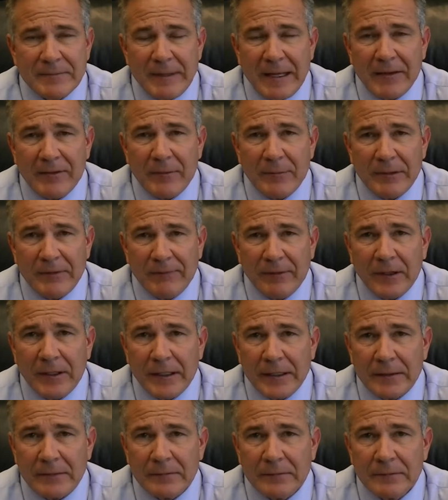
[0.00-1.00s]
mouth will be
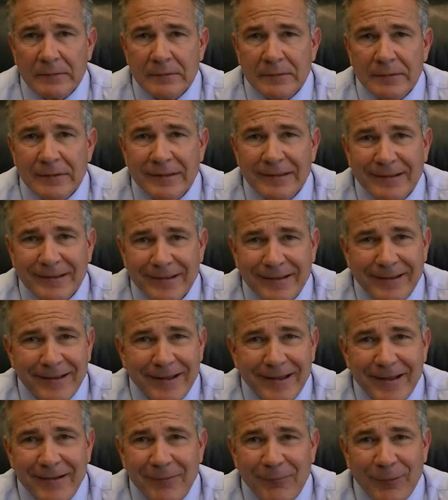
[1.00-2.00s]
fine.
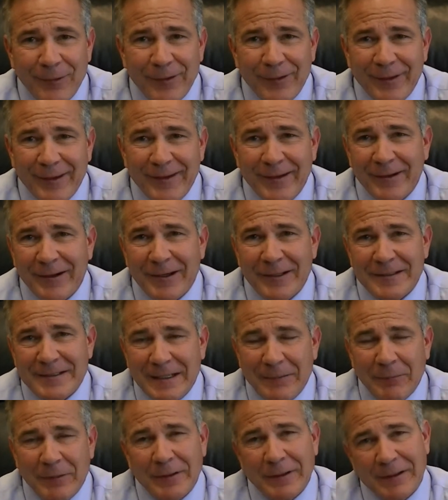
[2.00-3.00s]
Well, then they're going to
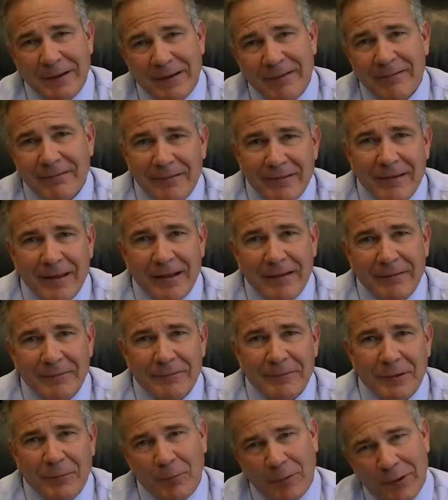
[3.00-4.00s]
say, "Well,
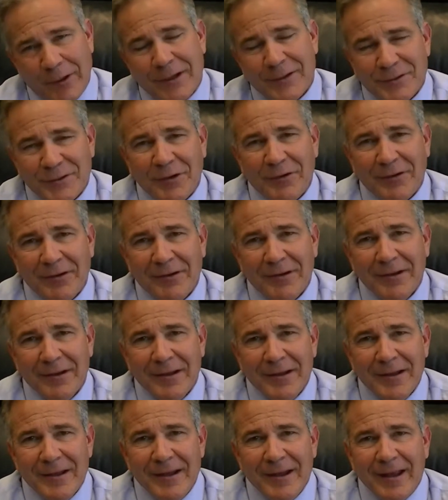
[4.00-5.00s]
then you weren't injured."
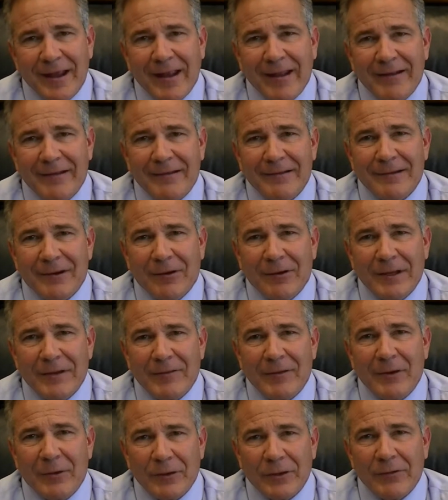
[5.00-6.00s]
And
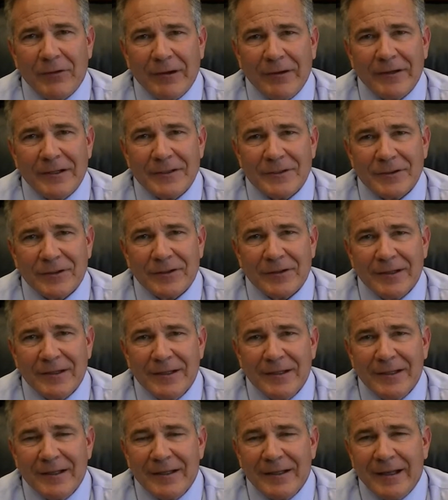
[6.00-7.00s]
even though you are
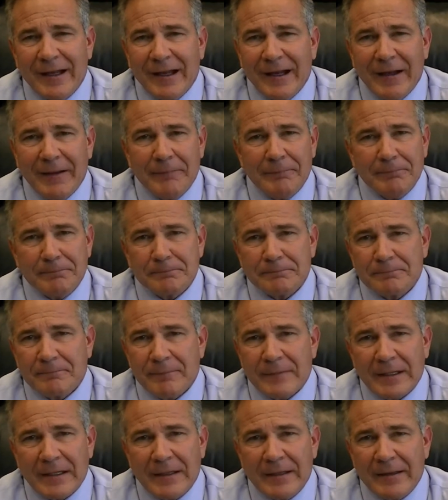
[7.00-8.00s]
injured,
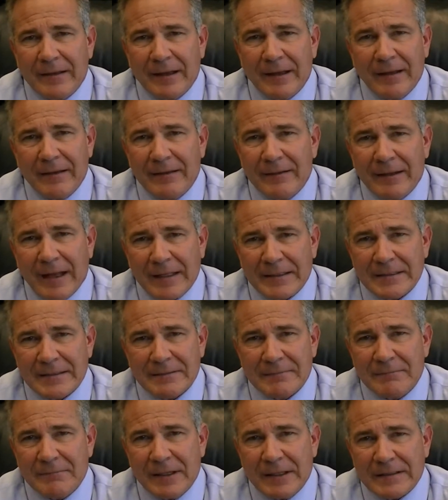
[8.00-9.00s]

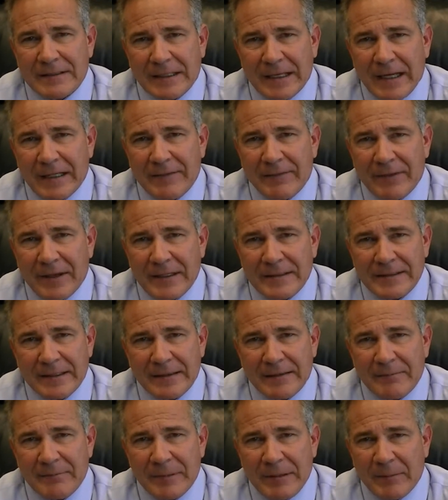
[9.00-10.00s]
that's the kind of things
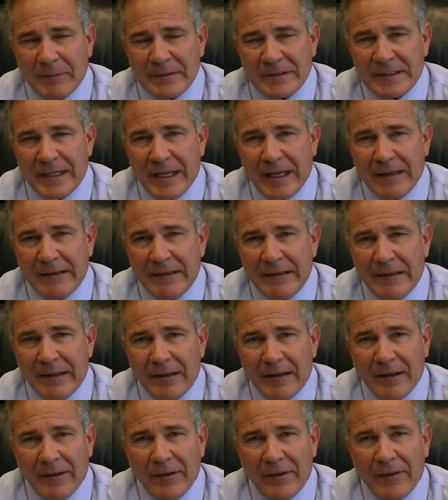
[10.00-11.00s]
that people say.
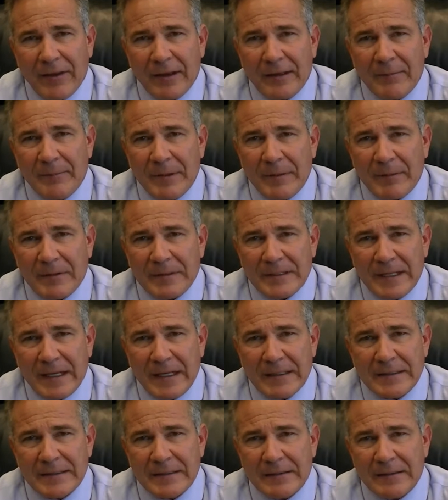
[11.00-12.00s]
Another thing that people
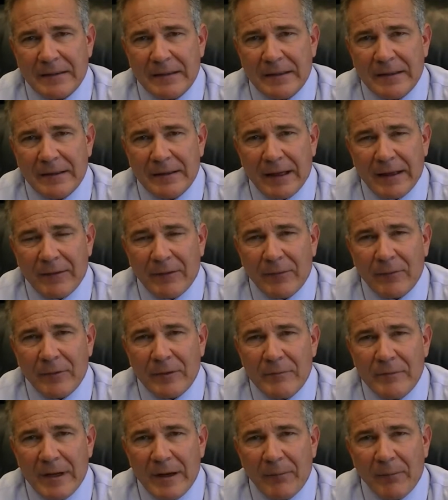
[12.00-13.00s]
say is they don't
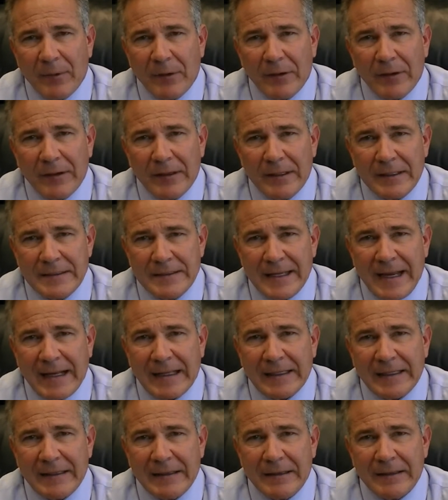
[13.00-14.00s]
remember
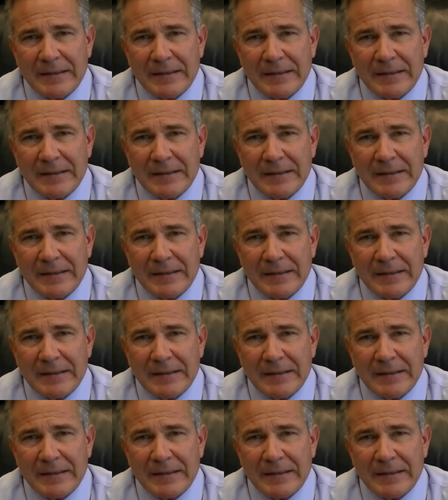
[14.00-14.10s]
exactly